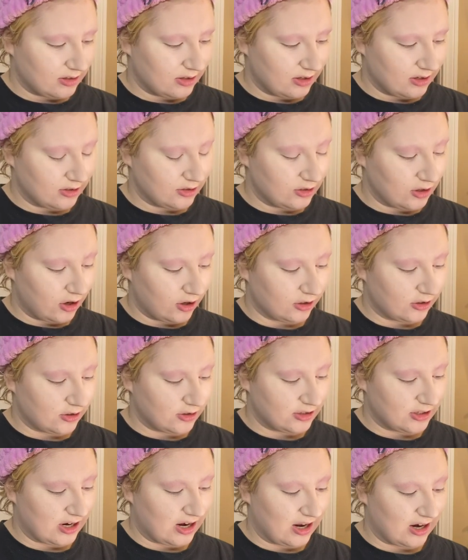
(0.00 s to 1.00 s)
this darker
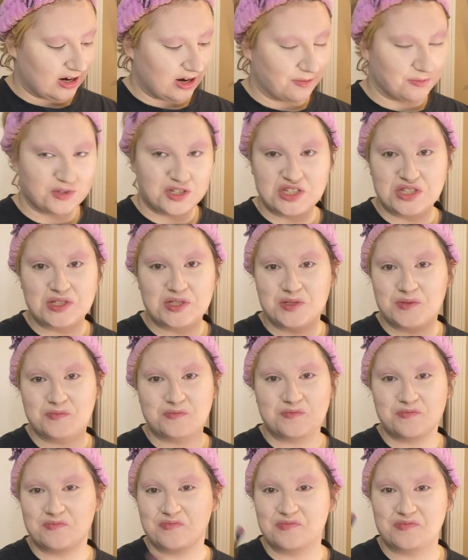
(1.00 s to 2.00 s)
shade and I'm just
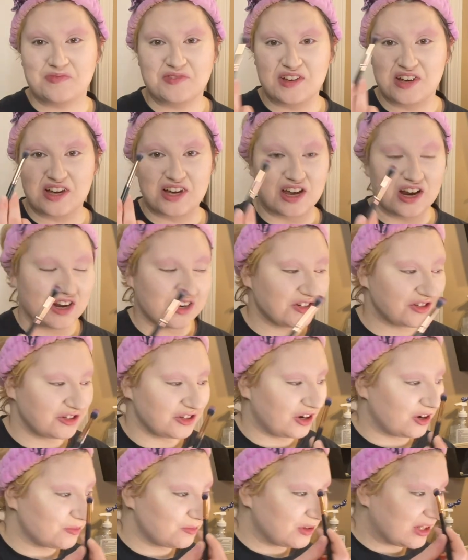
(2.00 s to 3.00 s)
gonna
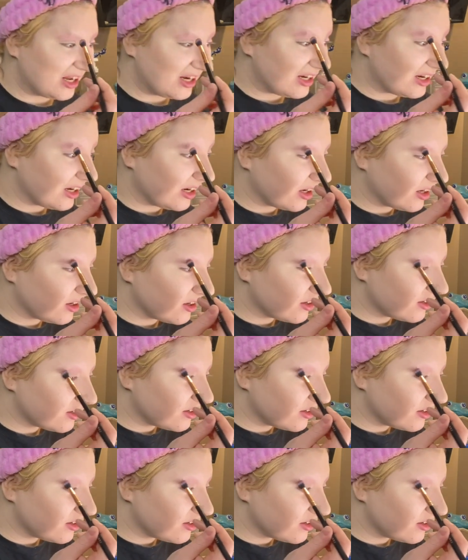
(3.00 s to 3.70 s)
start blending.